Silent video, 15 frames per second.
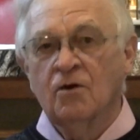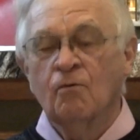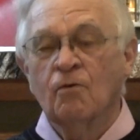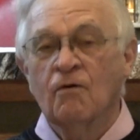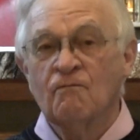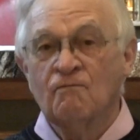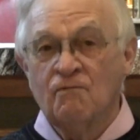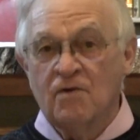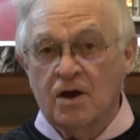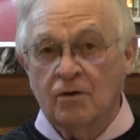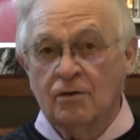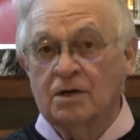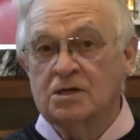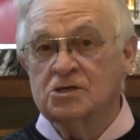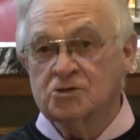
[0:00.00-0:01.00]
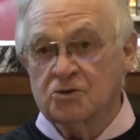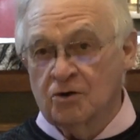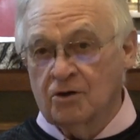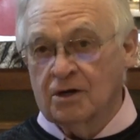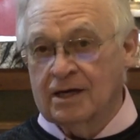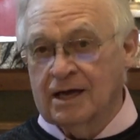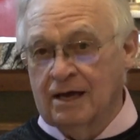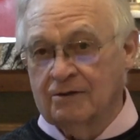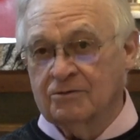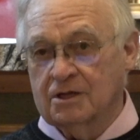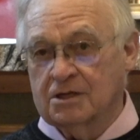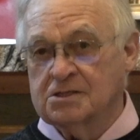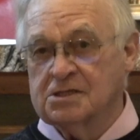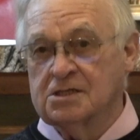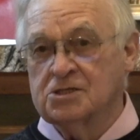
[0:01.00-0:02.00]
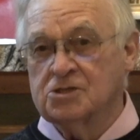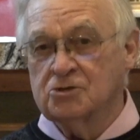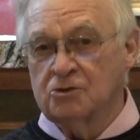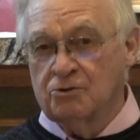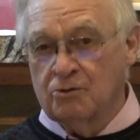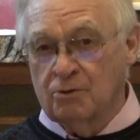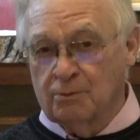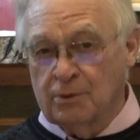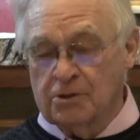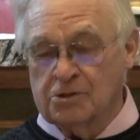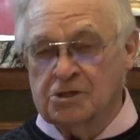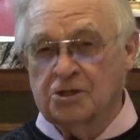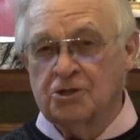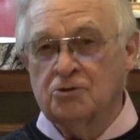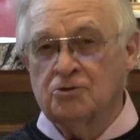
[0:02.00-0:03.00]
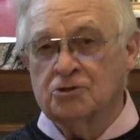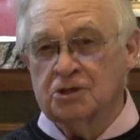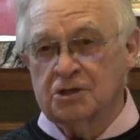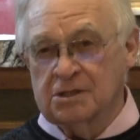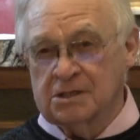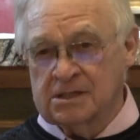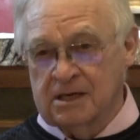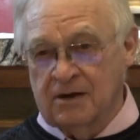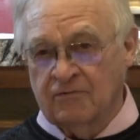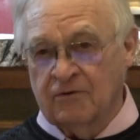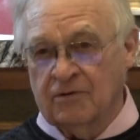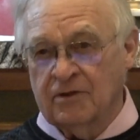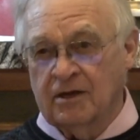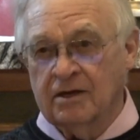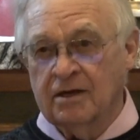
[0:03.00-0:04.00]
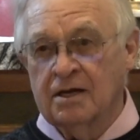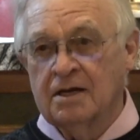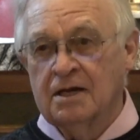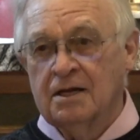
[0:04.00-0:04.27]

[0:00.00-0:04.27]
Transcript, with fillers: were very strong Catholics and stood through persecutions and everything.